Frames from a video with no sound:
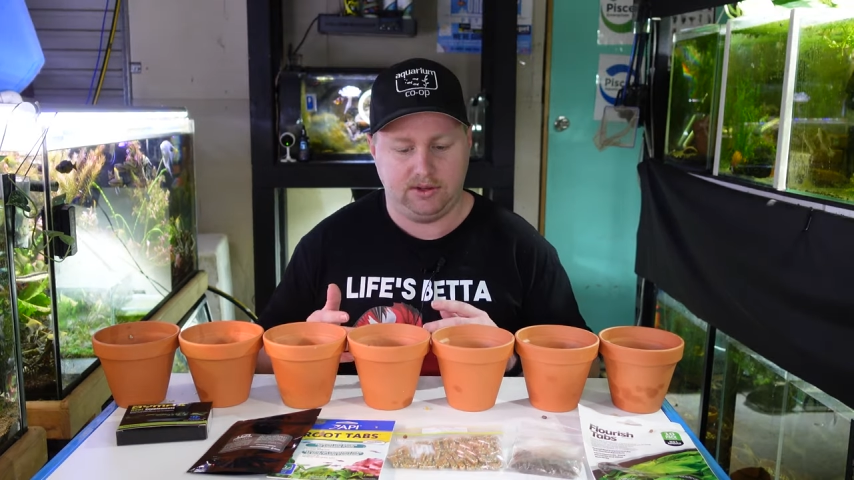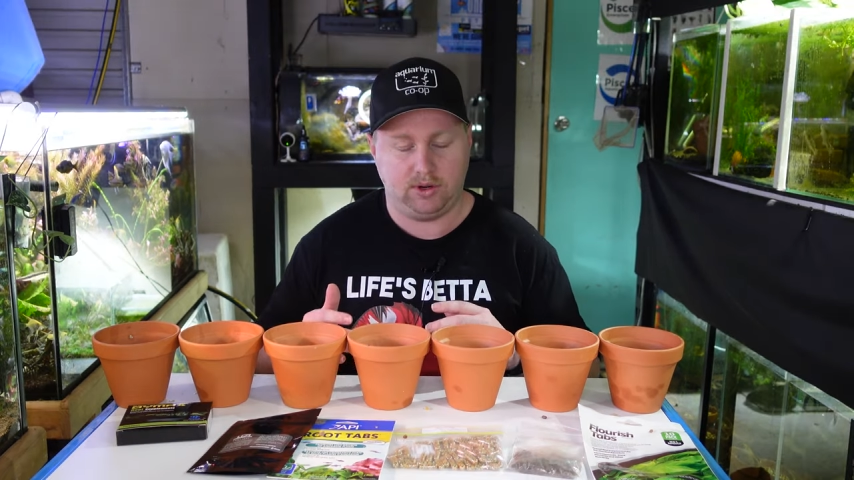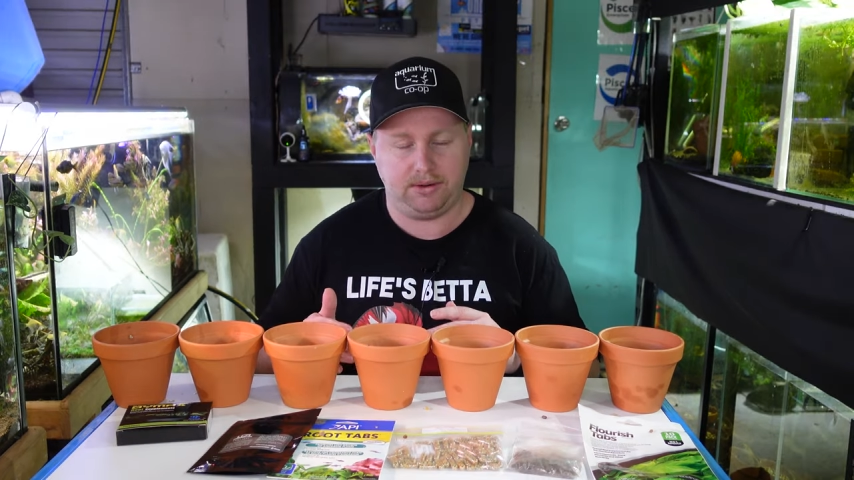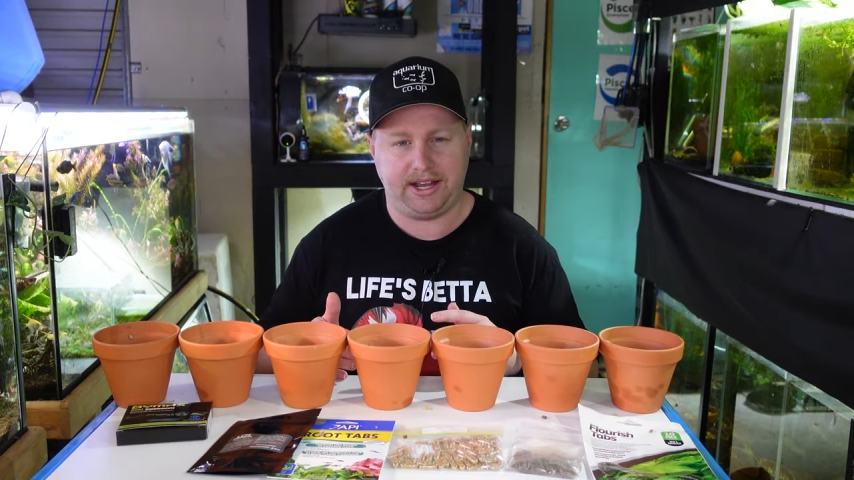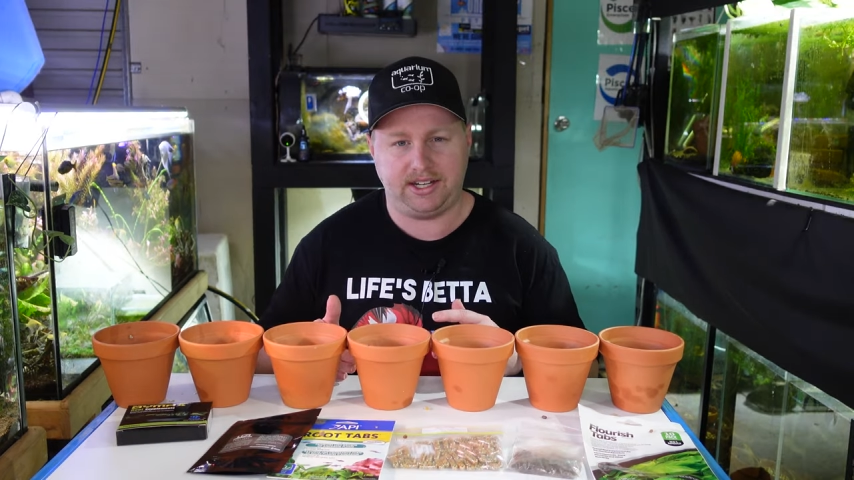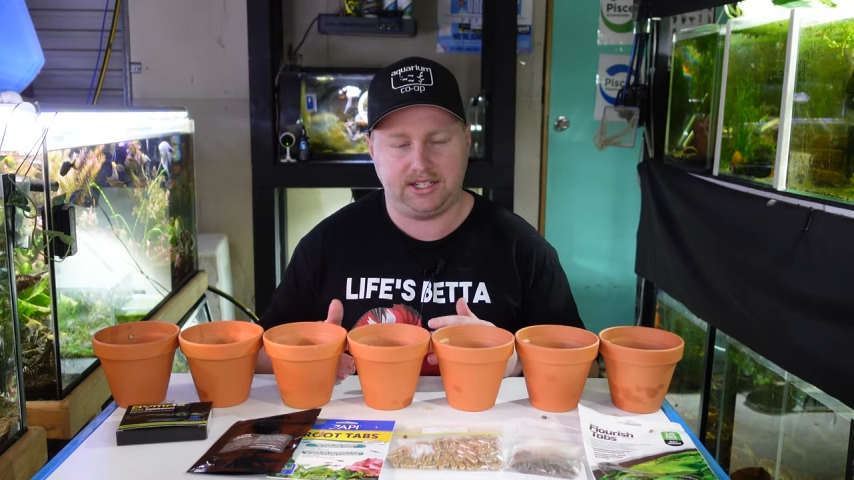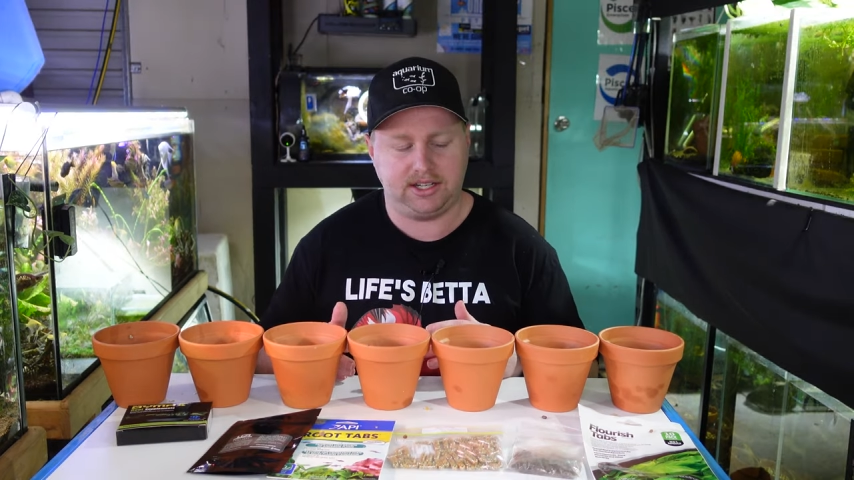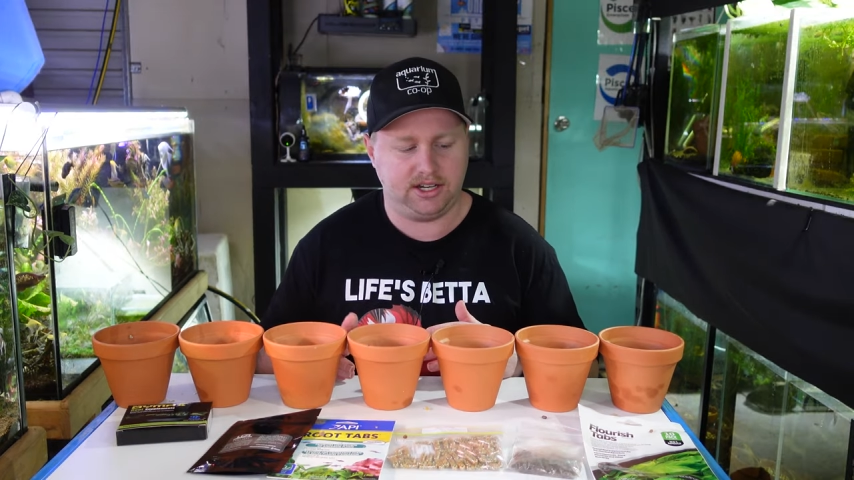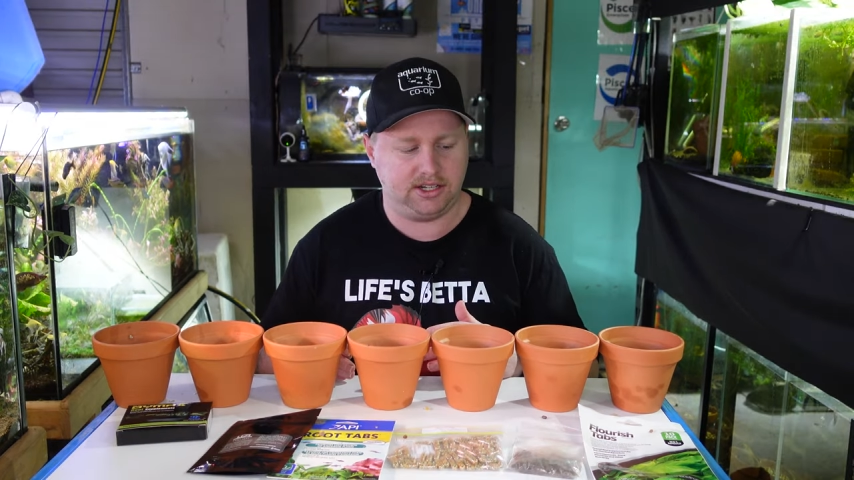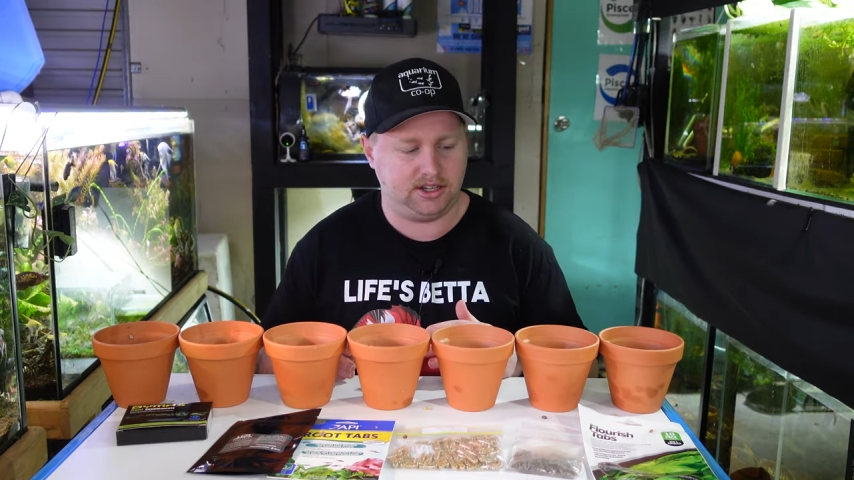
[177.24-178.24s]
what I'm
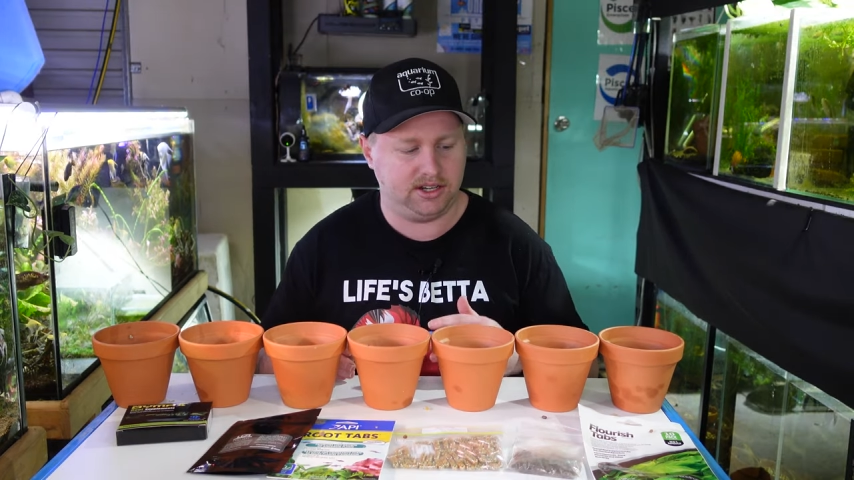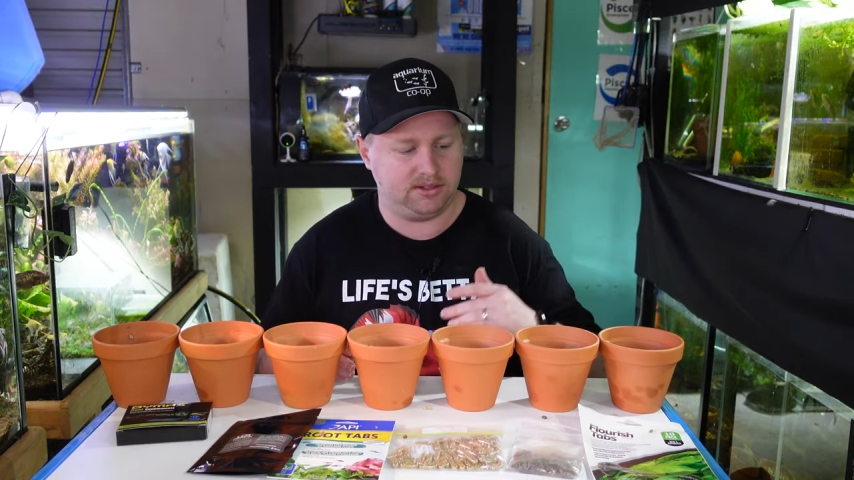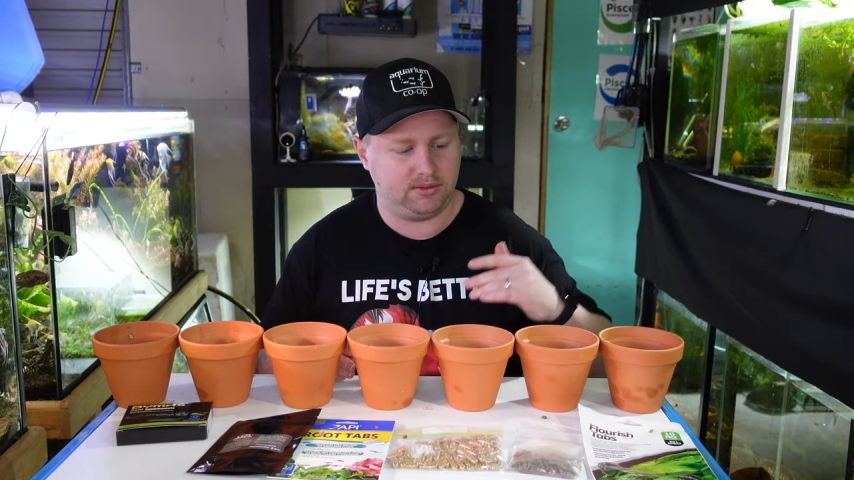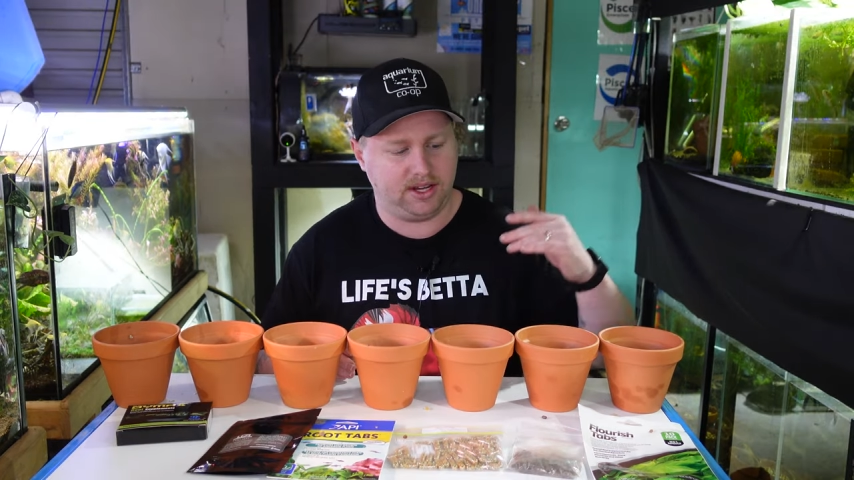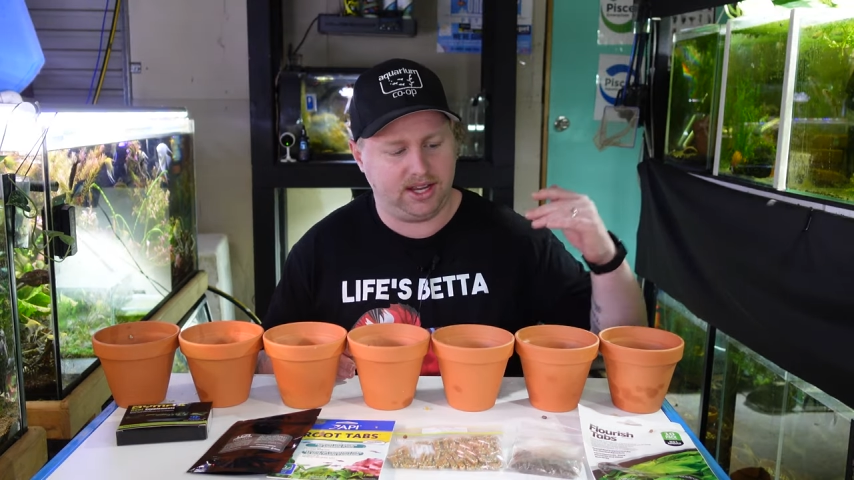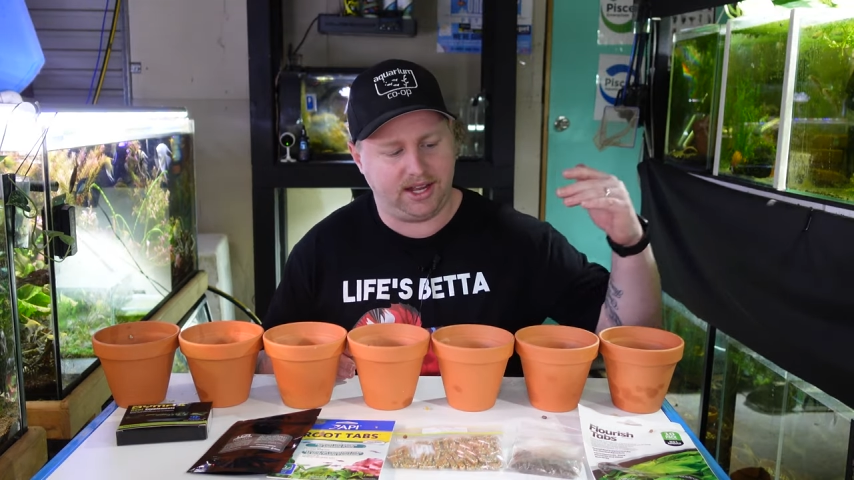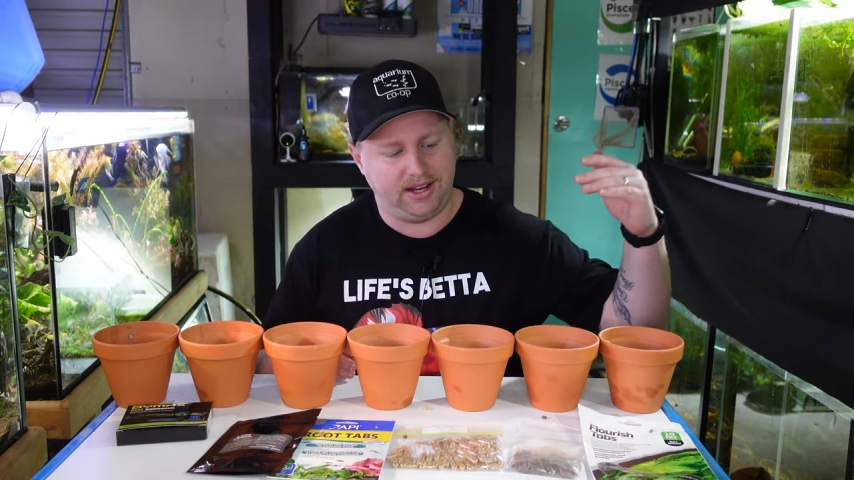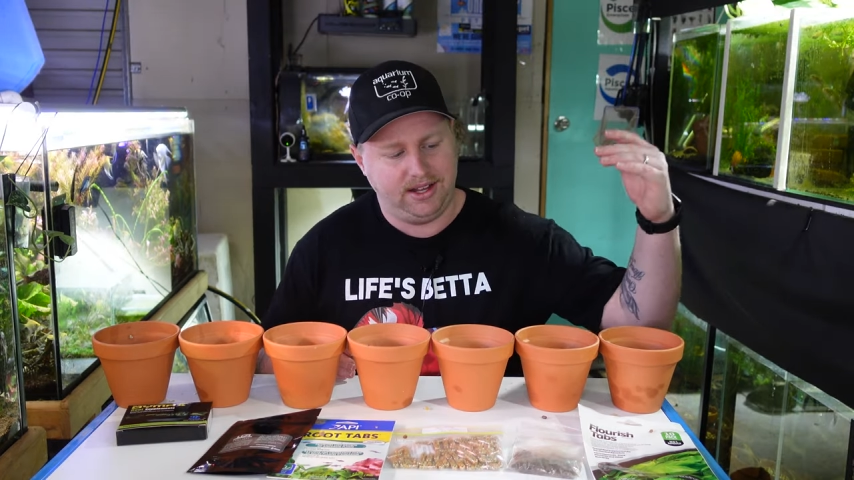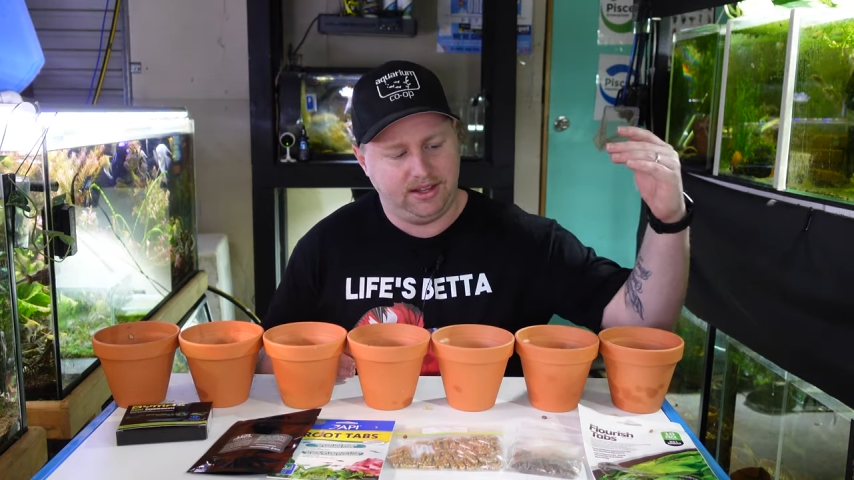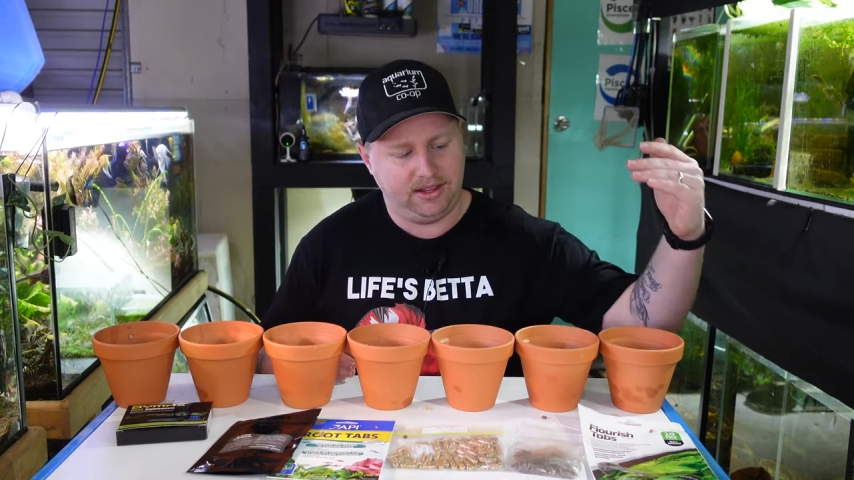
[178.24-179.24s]
actually gonna do is work out